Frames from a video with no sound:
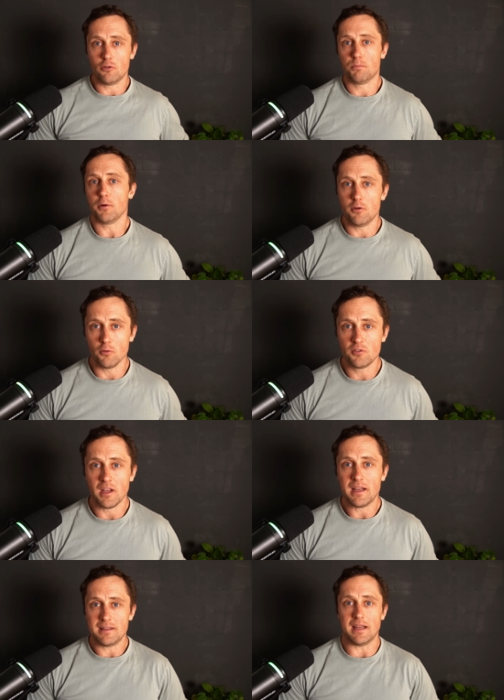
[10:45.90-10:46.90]
to produce
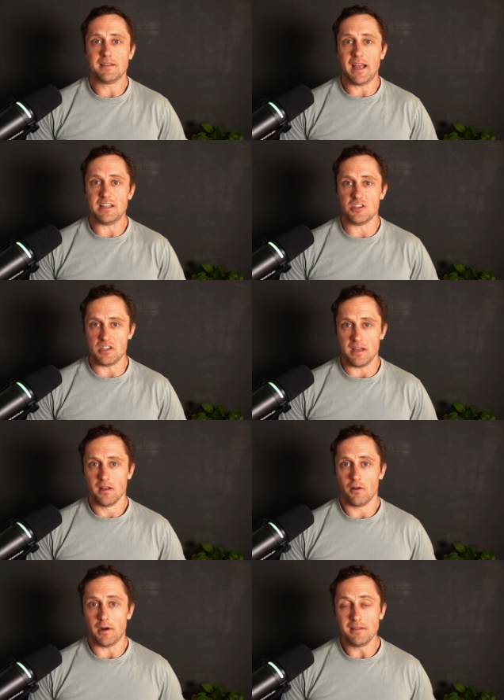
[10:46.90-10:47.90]
that energy.
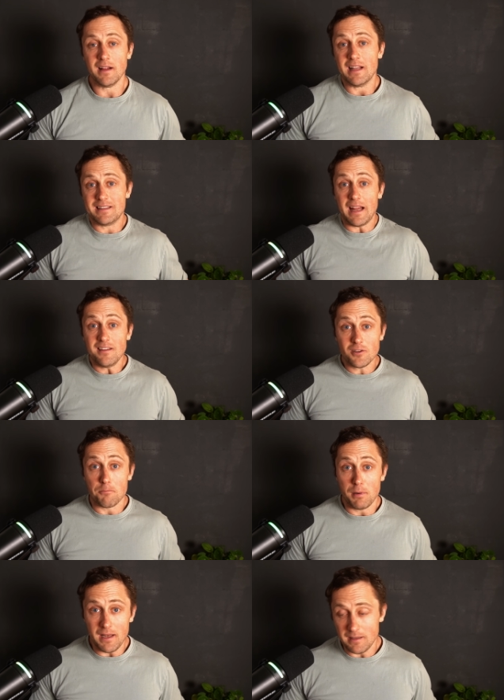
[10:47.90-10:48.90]
Right? That is
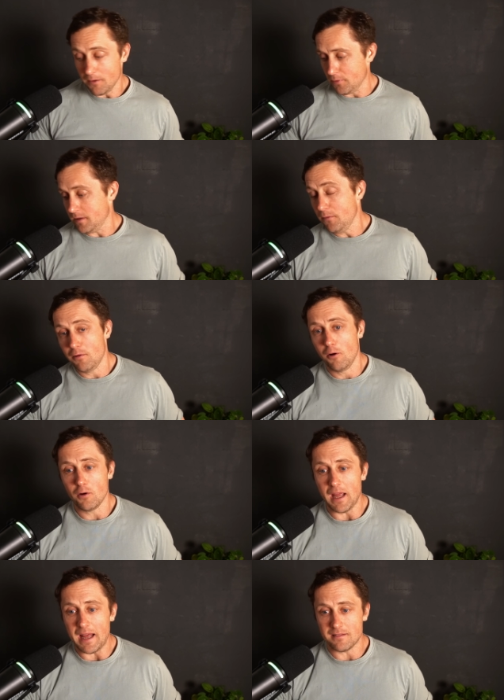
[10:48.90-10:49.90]
completely different if you
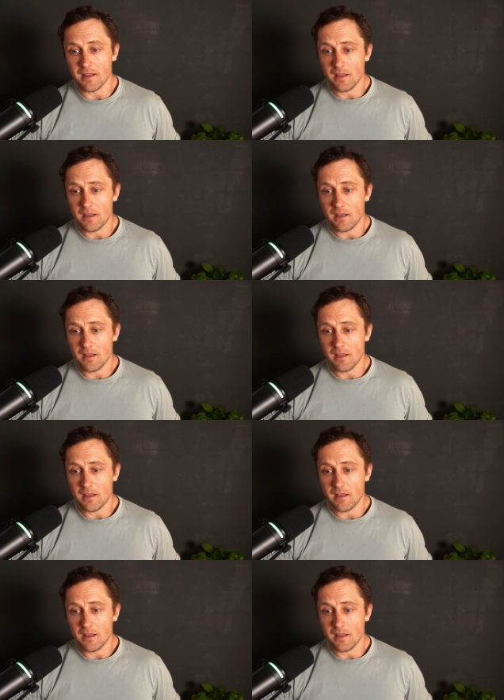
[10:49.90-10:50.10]
look at